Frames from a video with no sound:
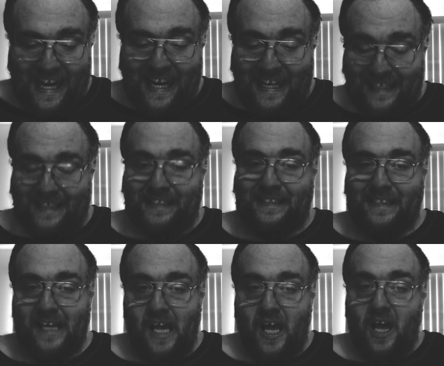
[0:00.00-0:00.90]

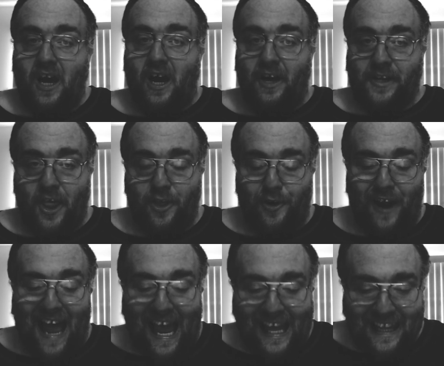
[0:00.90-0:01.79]
is another
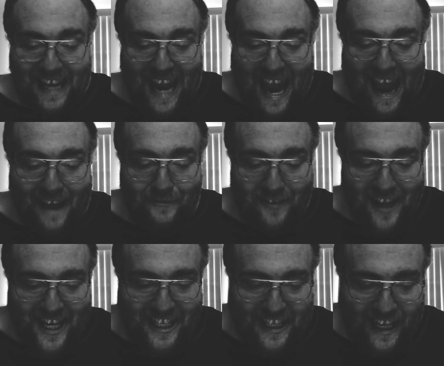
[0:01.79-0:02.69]
highly
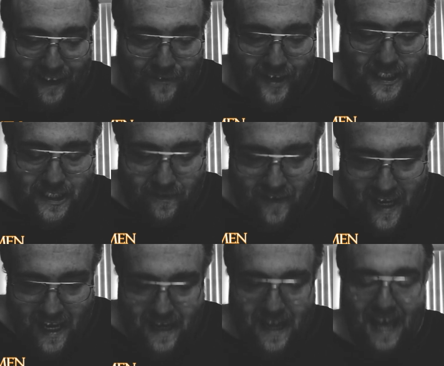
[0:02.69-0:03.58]
athletic defensive
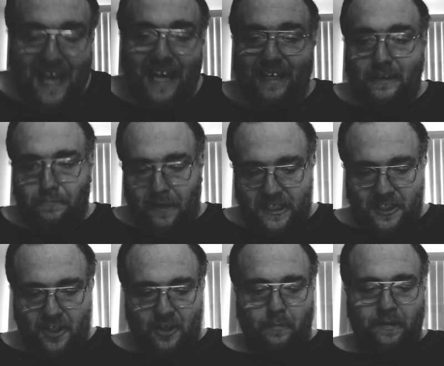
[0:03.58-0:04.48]
end. He
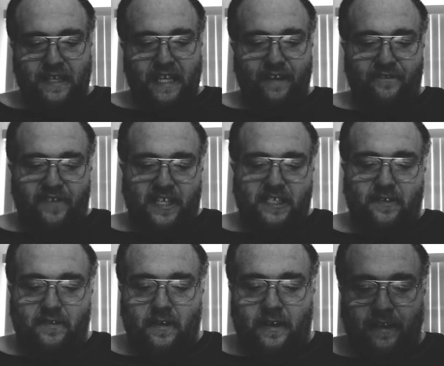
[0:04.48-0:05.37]
plays a little bit
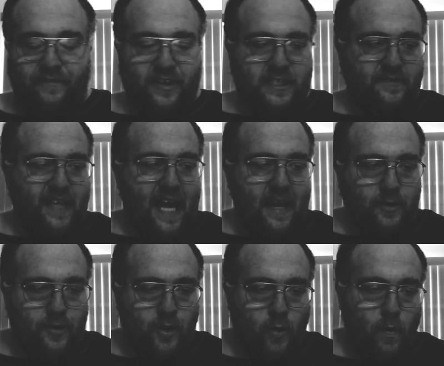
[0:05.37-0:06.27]
defensive defensive
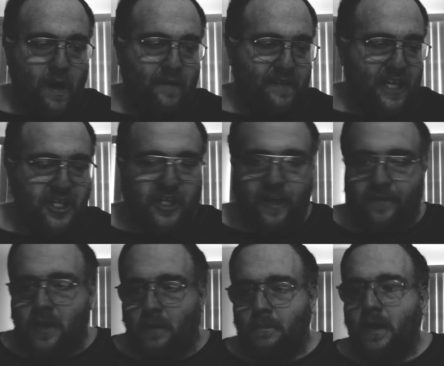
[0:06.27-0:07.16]
tackle too, wherever they
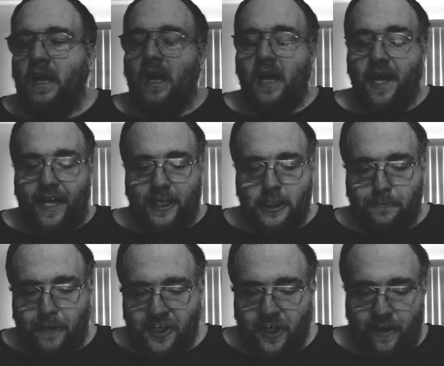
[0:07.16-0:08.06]
shift him,
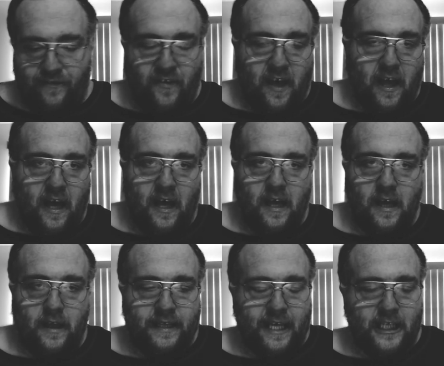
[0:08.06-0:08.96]
especially to,
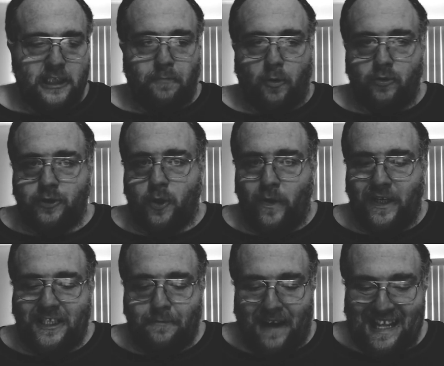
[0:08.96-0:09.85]
uh, to expose the
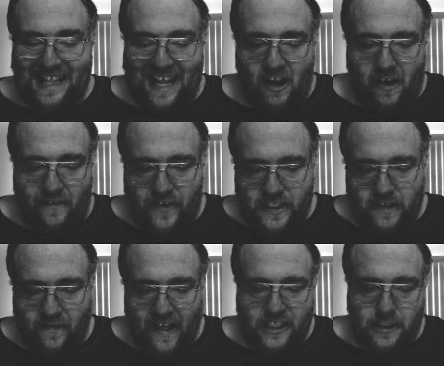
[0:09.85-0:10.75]
weak spot of that
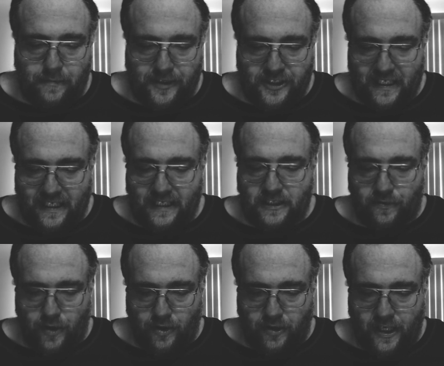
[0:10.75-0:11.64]
offensive line. Samir Sin is
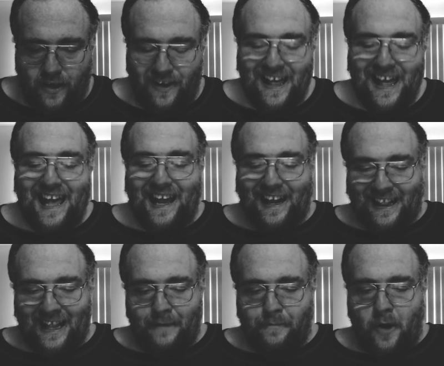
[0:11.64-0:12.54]
the real deal.
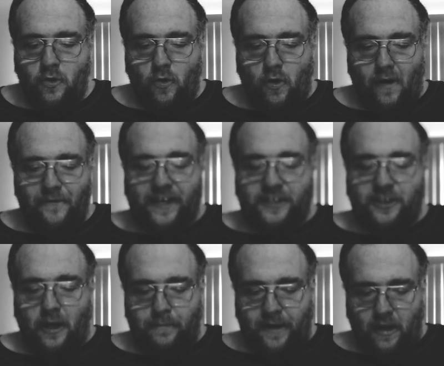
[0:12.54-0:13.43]
Glenbard North, he's
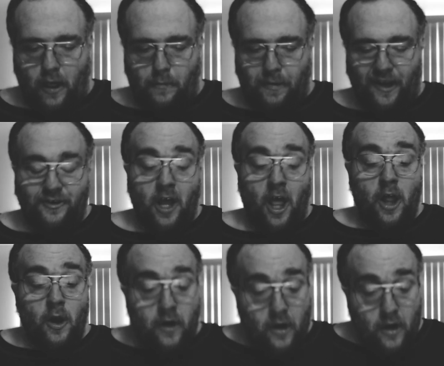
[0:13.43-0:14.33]
going to be another player,
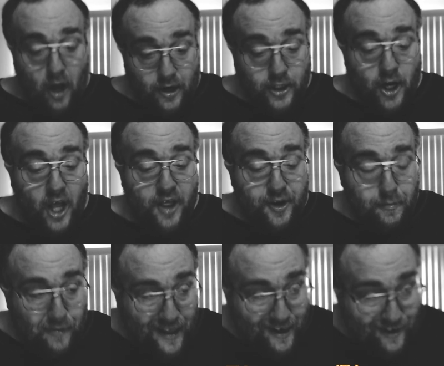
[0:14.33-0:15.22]
another another
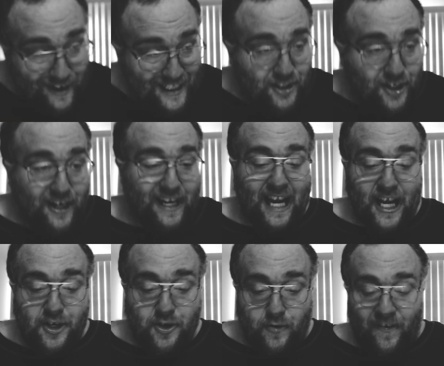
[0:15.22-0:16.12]
player that's going to
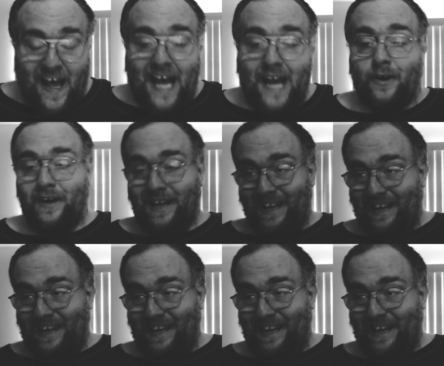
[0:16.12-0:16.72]
catch fire